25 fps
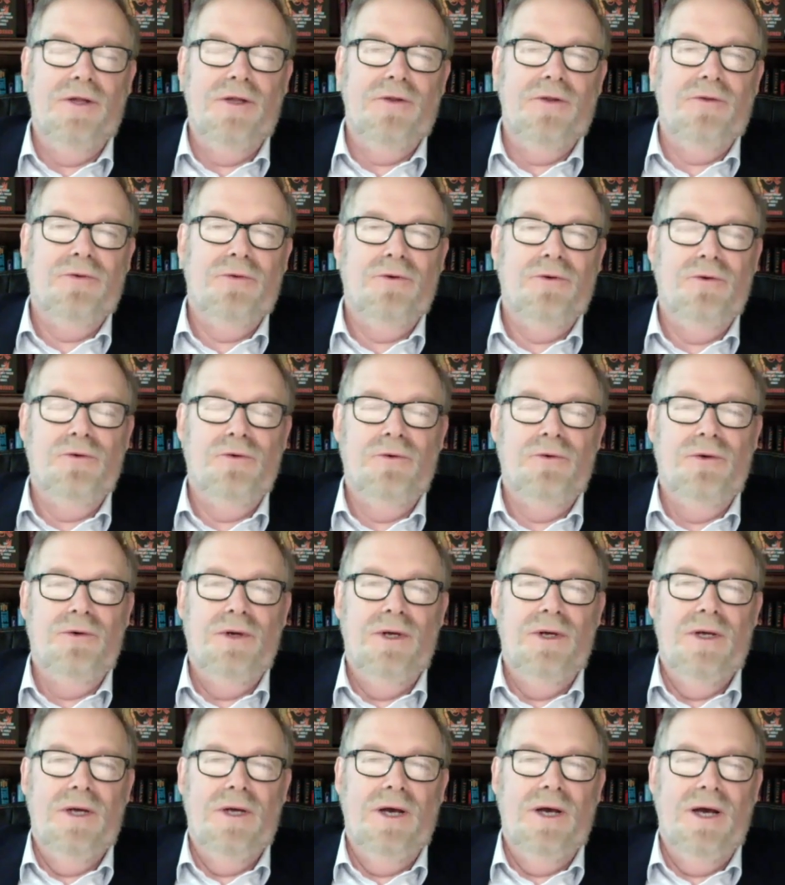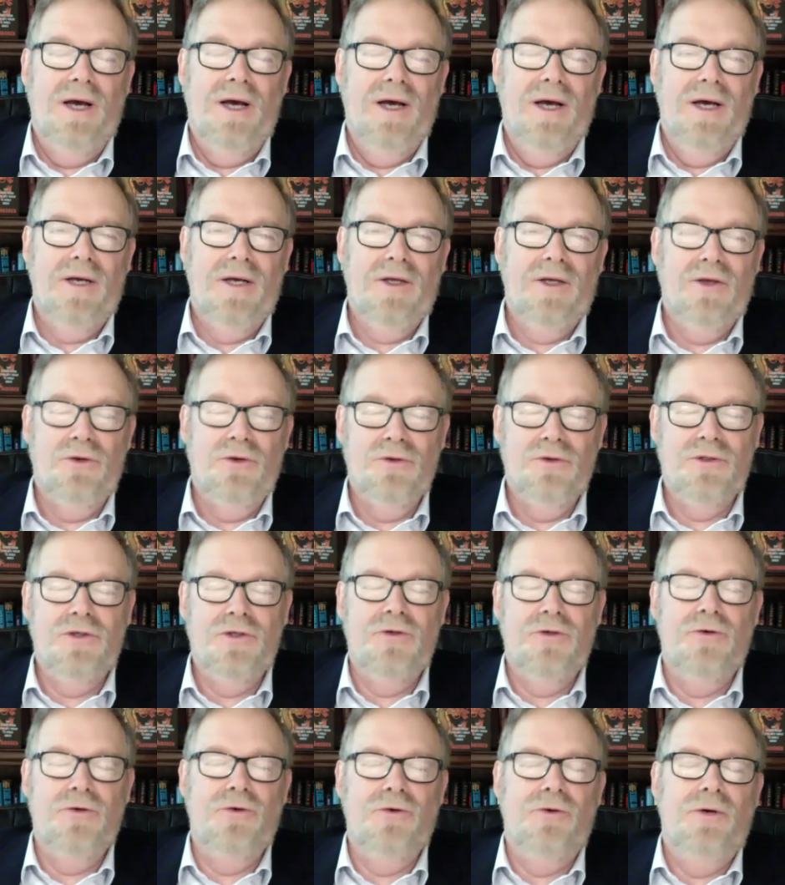through
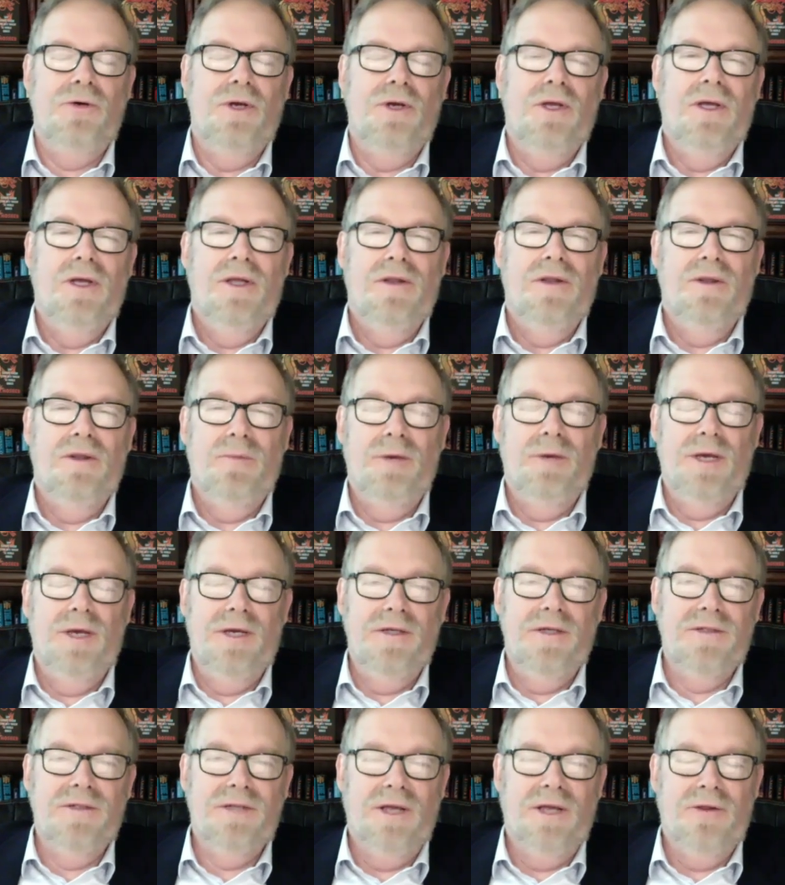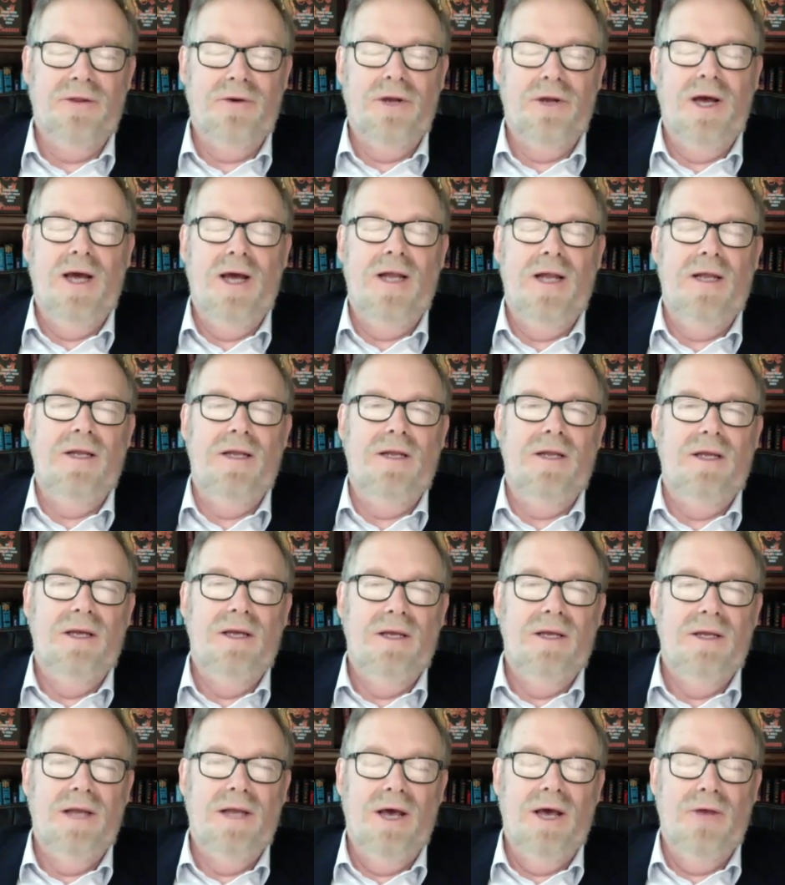Kyushu, the big southern island,
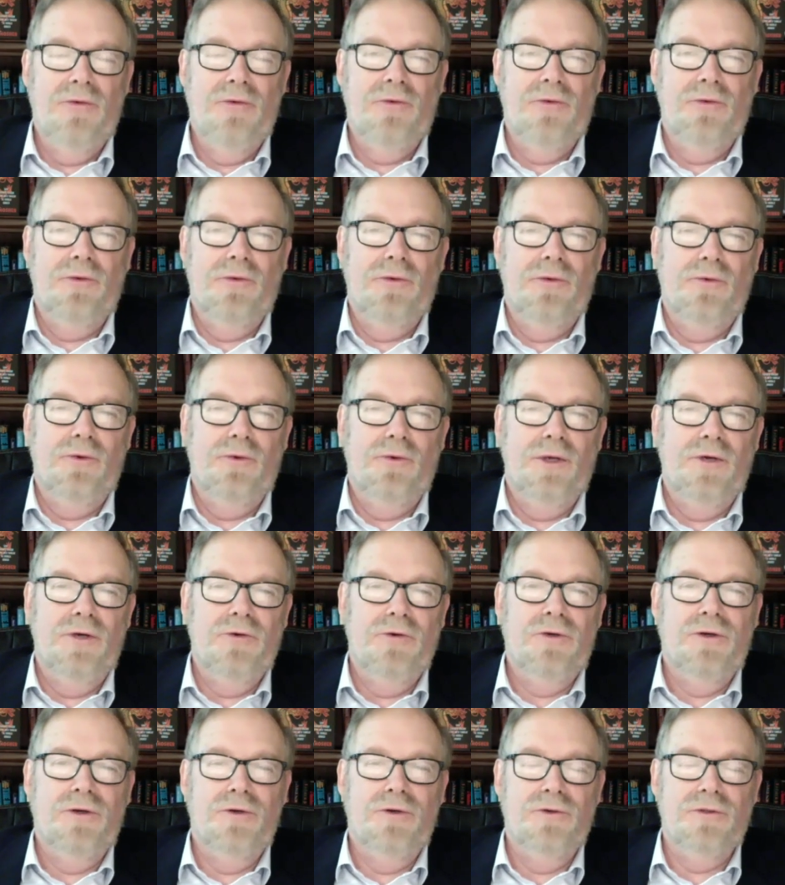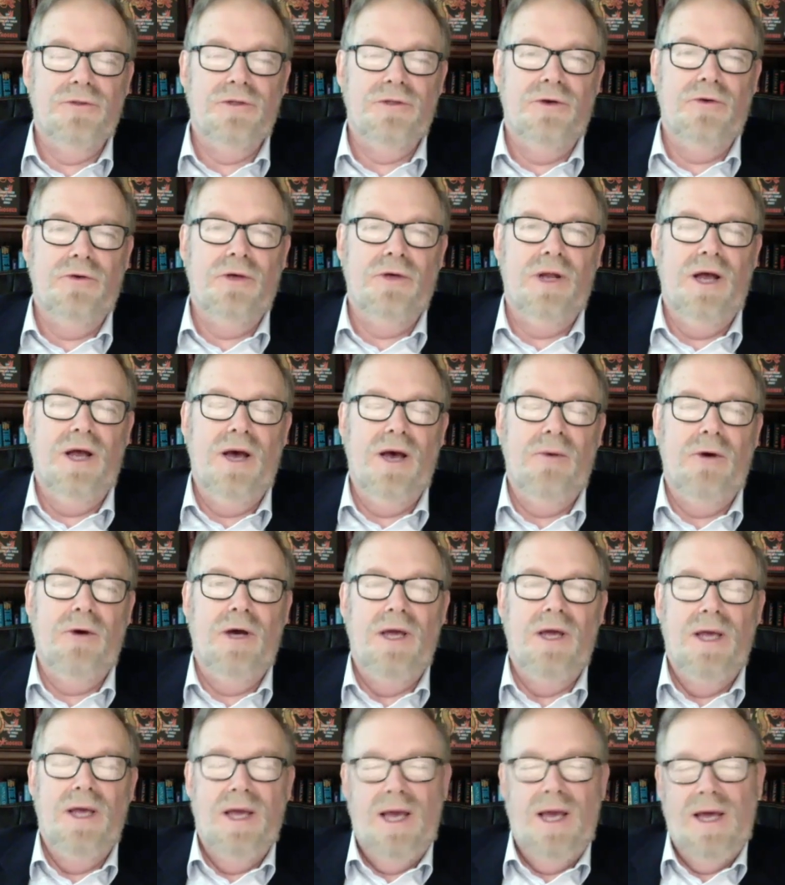down through the Ryukyus, Okinawa,
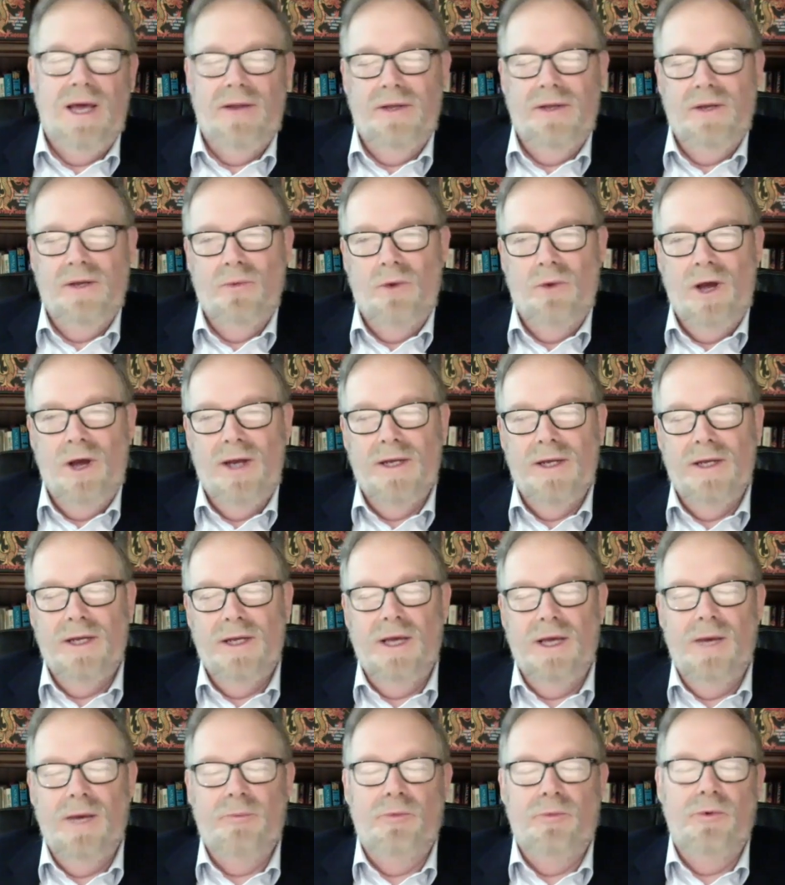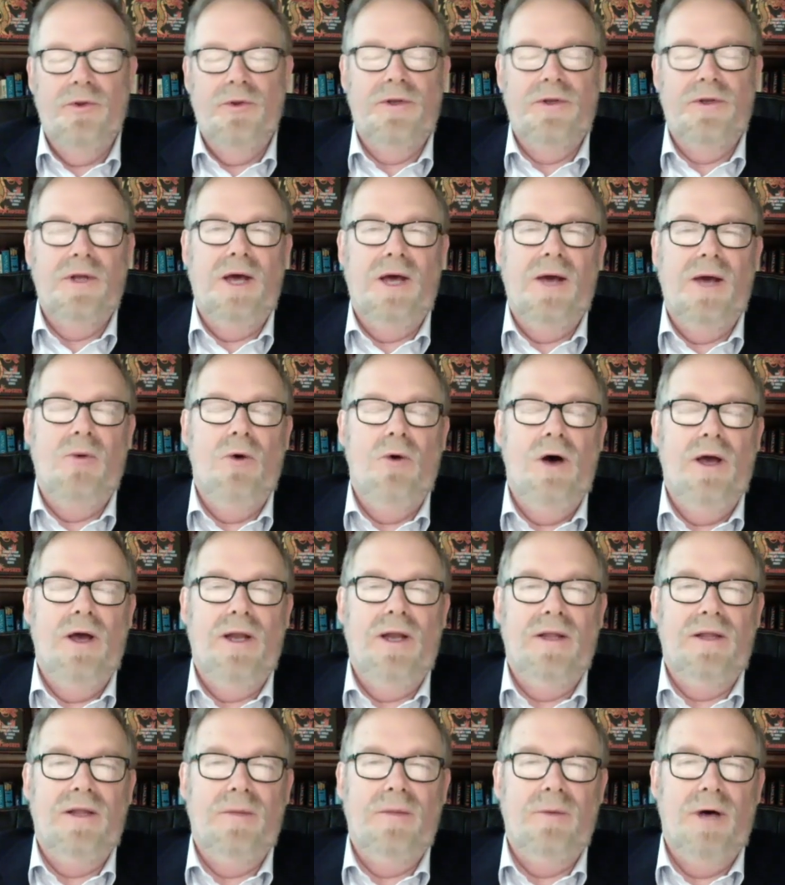and then winding up with Taiwan
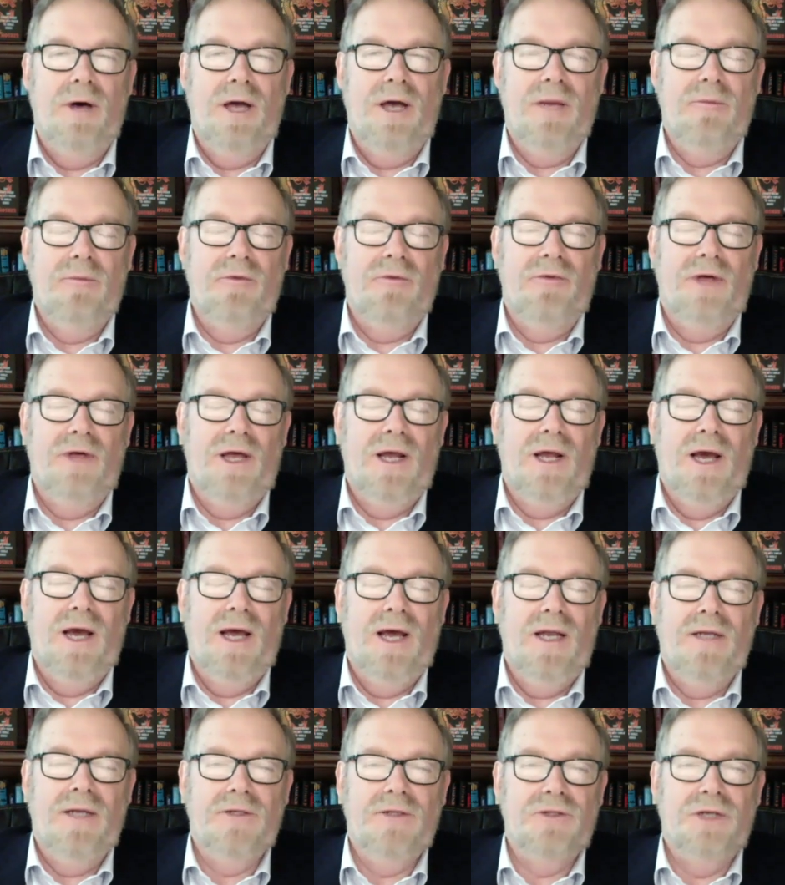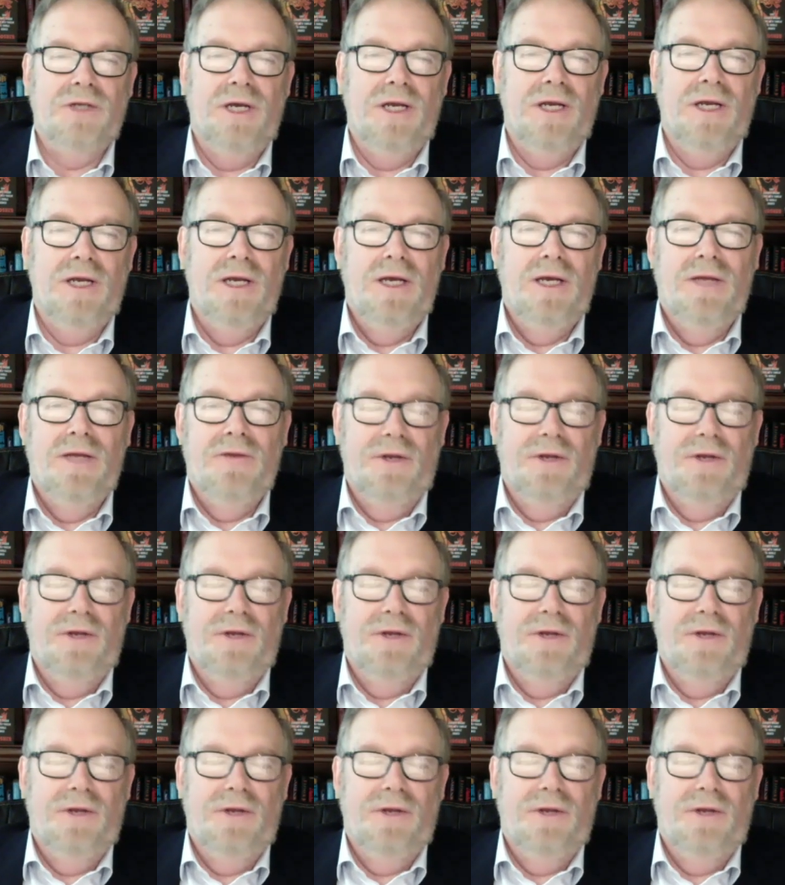at the bottom of that island chain. The